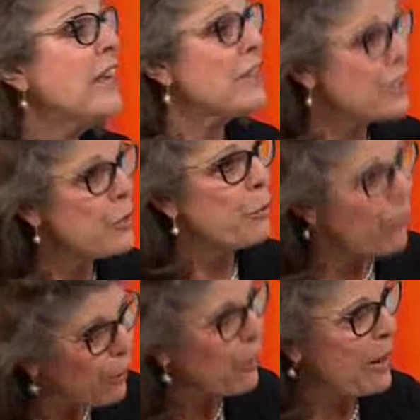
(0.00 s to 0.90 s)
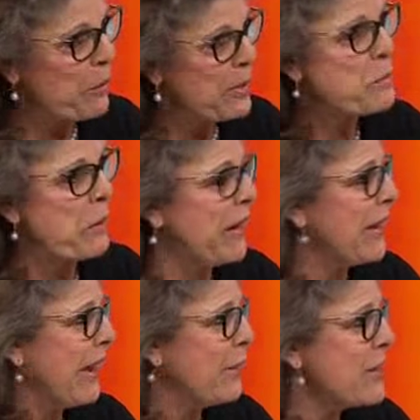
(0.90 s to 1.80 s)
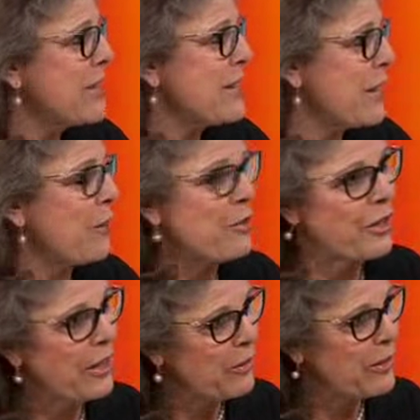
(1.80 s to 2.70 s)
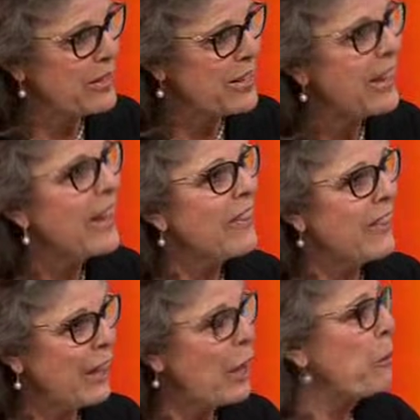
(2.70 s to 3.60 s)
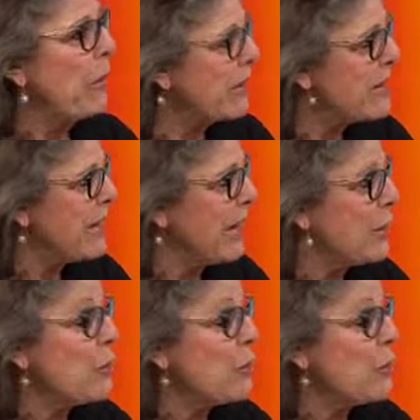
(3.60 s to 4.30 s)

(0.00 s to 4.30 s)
this new program that's being announced is going to give us the ability,